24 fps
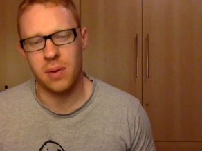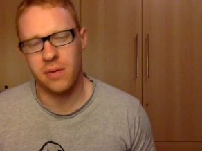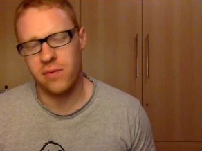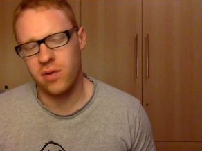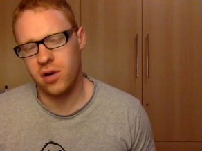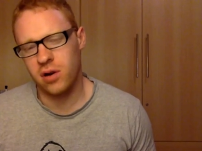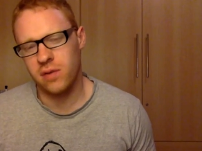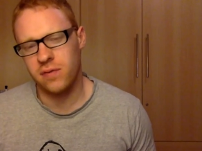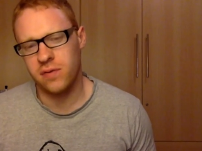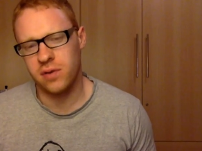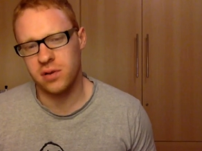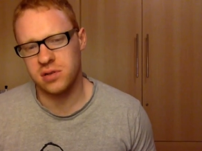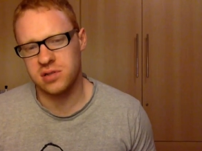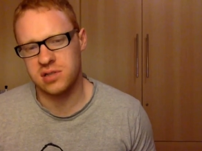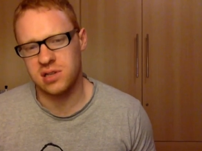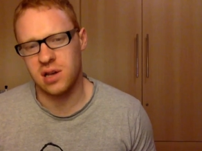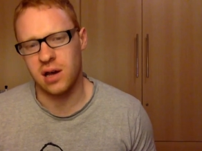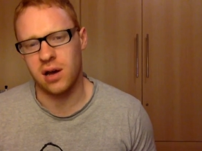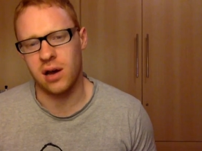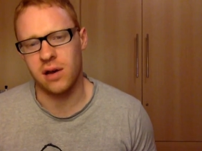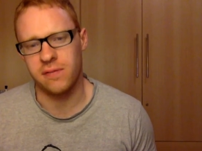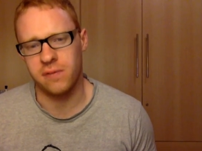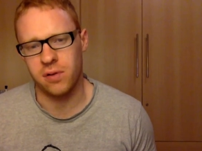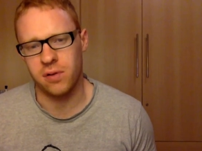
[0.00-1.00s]
my very first
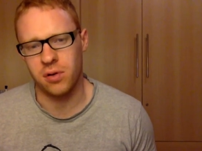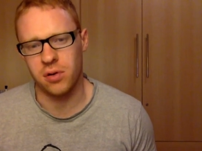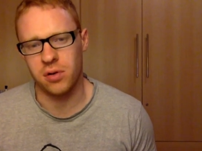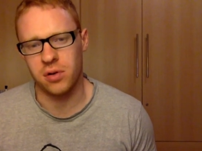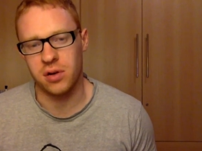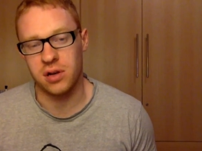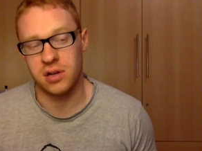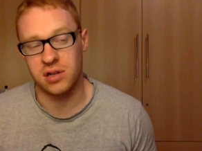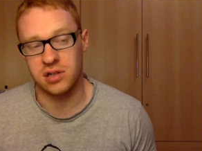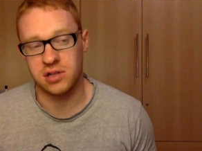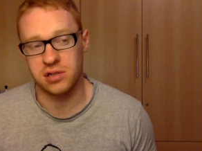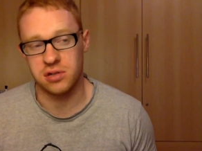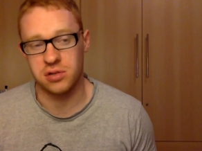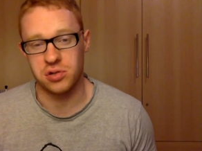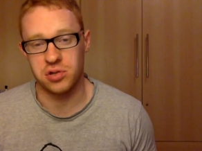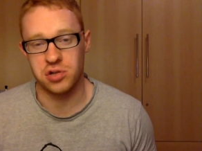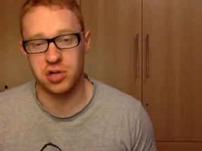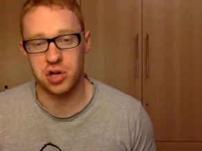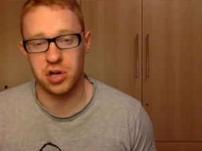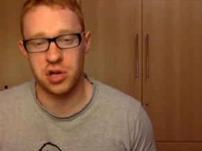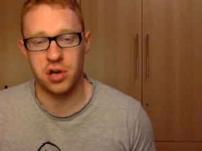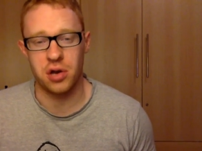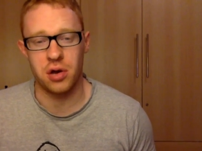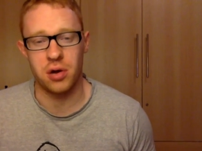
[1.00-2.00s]
day, I flew into
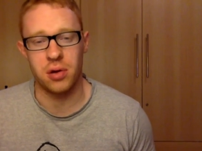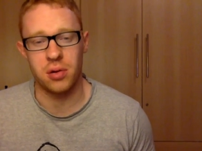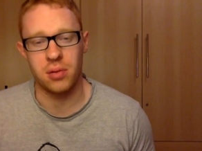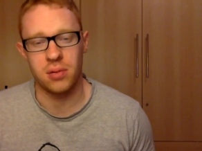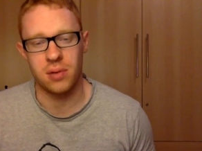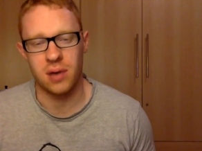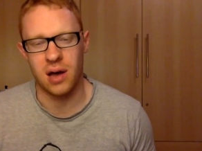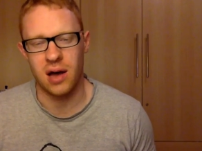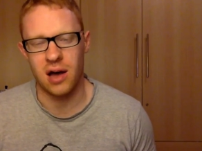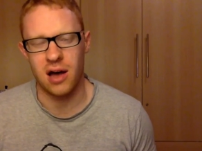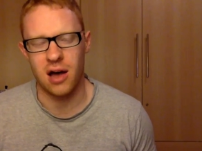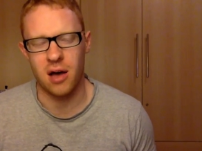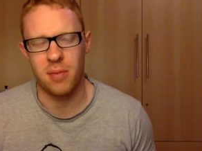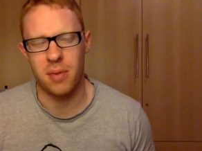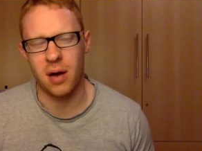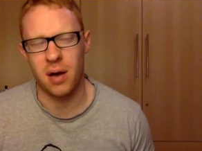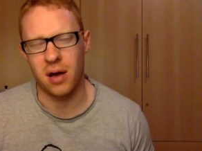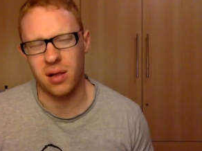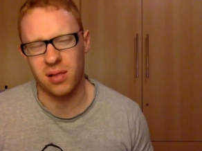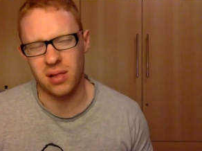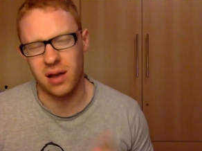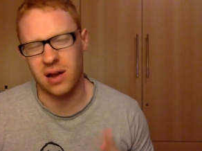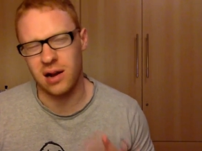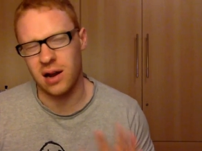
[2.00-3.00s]
Tokyo uh,
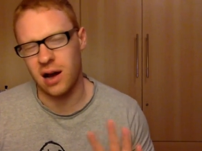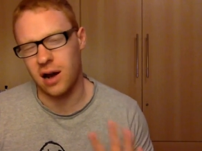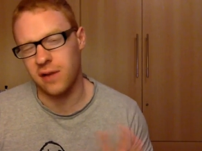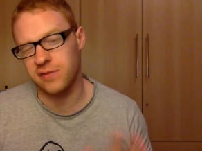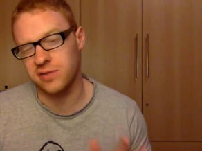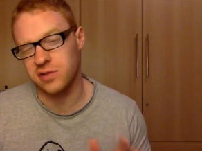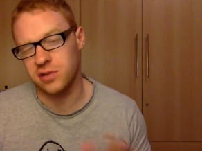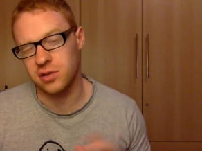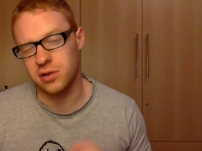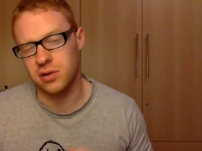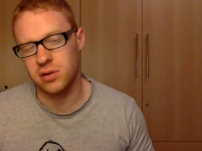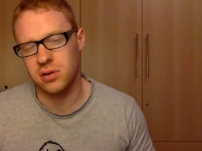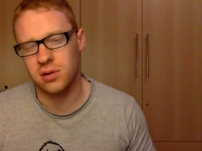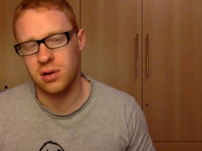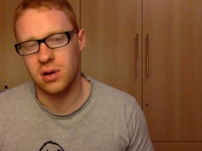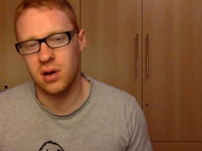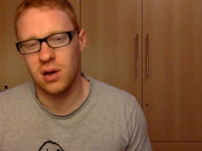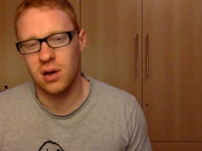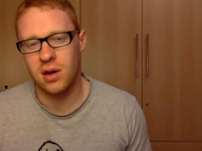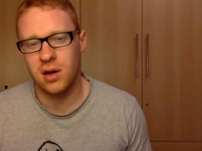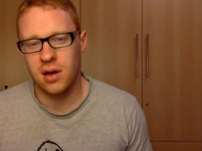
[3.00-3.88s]
about late afternoon,